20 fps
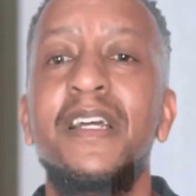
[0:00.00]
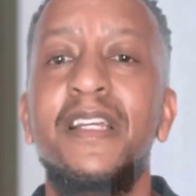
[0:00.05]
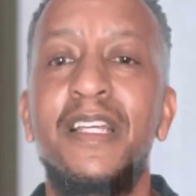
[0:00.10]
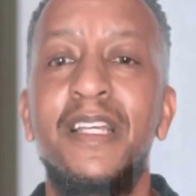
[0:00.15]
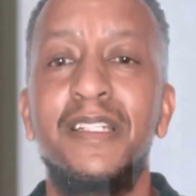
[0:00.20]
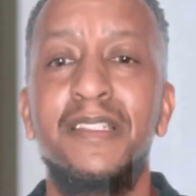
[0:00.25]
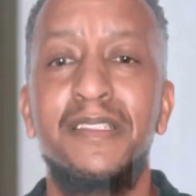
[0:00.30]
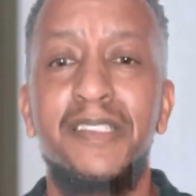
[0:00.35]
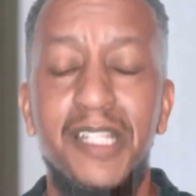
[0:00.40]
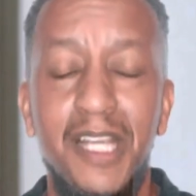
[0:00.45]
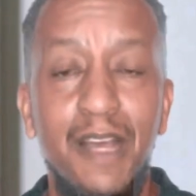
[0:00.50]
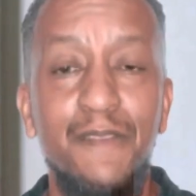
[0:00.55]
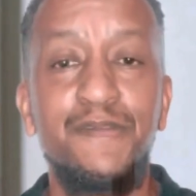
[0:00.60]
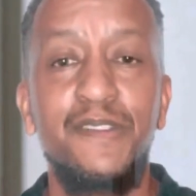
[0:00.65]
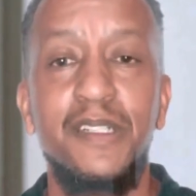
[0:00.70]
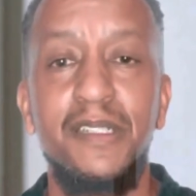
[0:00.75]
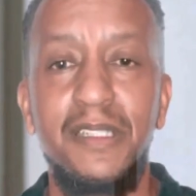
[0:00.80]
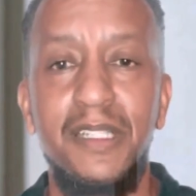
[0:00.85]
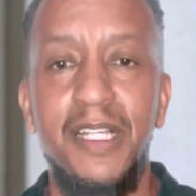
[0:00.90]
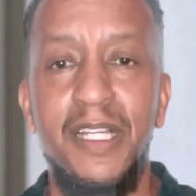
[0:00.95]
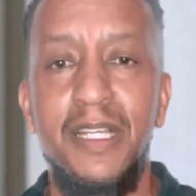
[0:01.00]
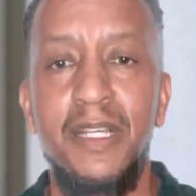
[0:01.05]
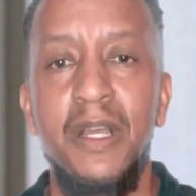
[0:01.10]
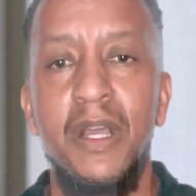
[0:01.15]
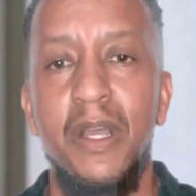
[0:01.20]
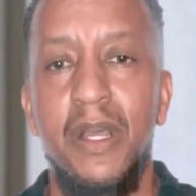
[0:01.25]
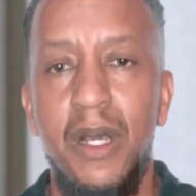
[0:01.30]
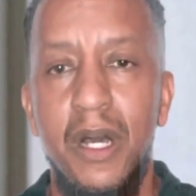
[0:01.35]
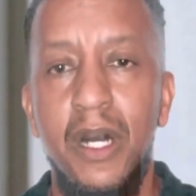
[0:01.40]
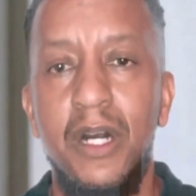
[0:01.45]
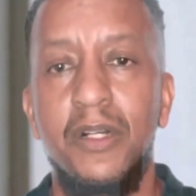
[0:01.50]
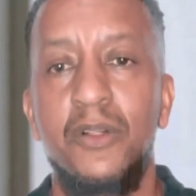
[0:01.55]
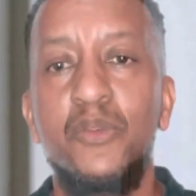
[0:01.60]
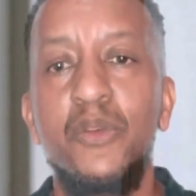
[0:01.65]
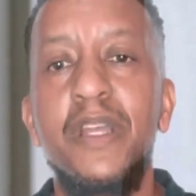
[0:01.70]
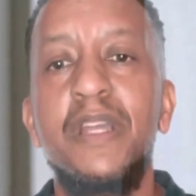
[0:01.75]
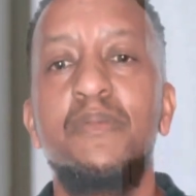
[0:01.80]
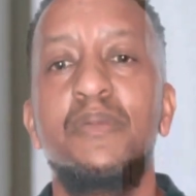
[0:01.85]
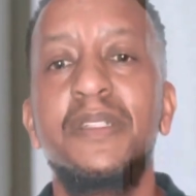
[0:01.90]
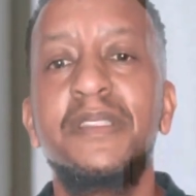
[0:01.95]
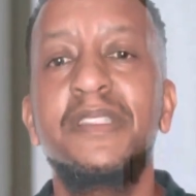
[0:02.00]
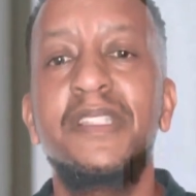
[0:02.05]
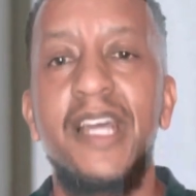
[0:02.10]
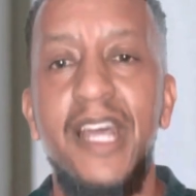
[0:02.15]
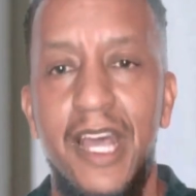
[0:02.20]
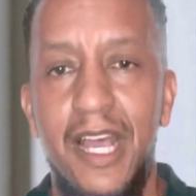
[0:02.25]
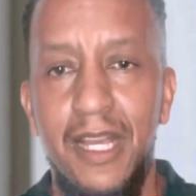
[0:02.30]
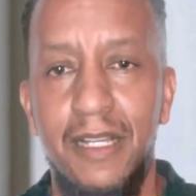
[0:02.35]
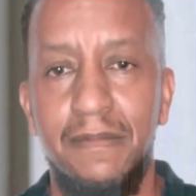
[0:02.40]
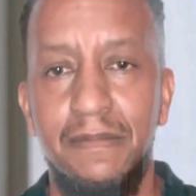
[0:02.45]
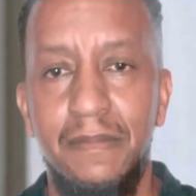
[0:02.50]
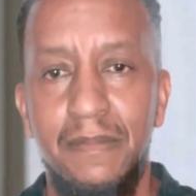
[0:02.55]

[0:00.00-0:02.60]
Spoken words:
can definitely agree with that.